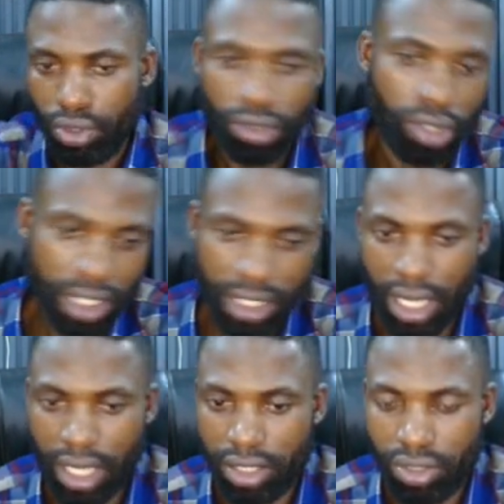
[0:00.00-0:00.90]
you
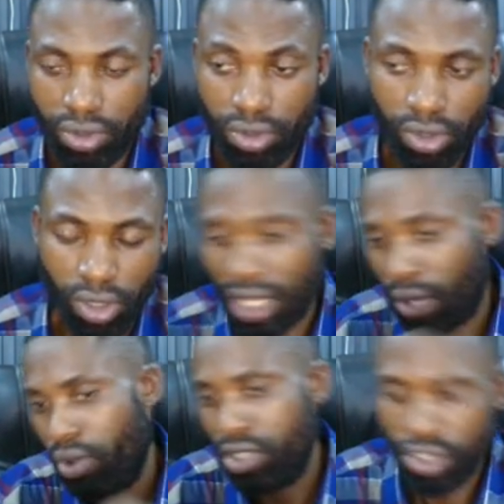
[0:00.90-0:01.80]
understand, the other
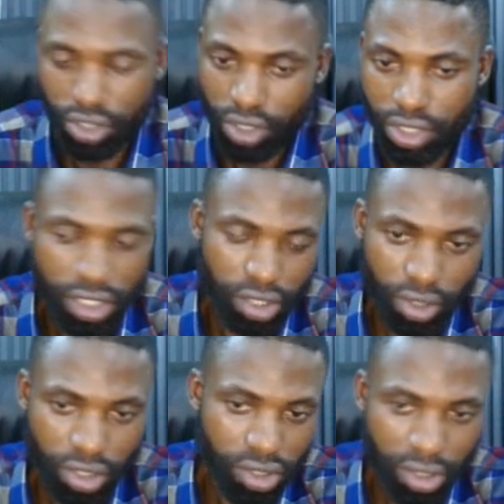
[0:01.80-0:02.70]
one is just
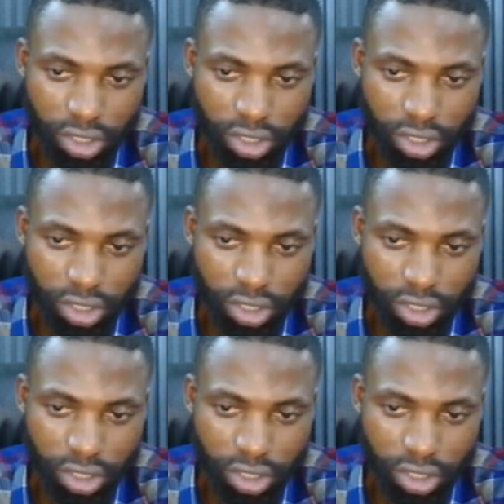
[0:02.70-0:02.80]
discussion.